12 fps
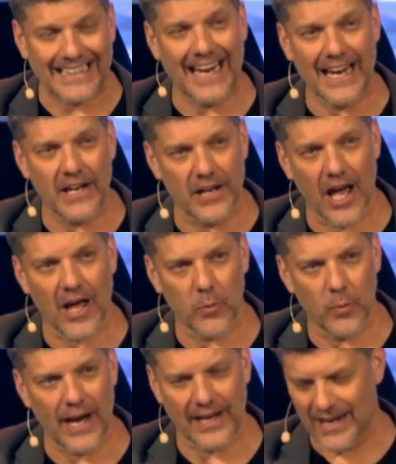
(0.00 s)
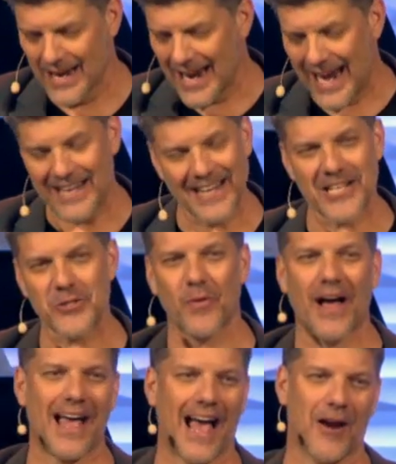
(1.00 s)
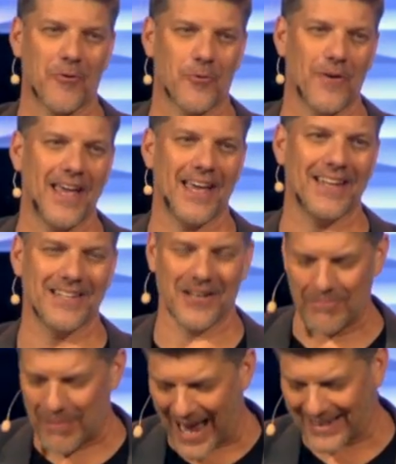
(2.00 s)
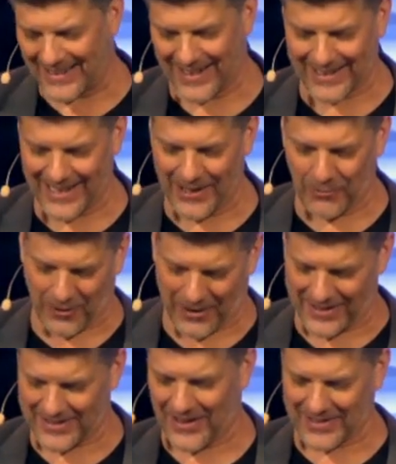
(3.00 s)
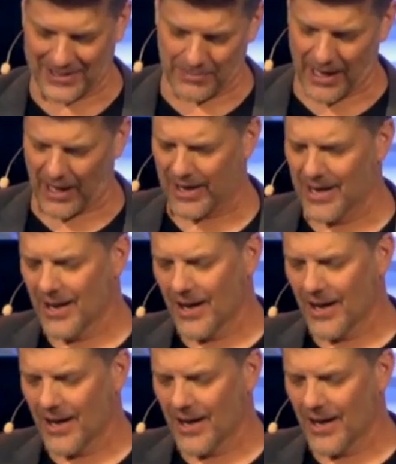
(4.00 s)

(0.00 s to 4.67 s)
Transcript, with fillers: cannot wait. And that's why I read Habakkuk, and where it talks about,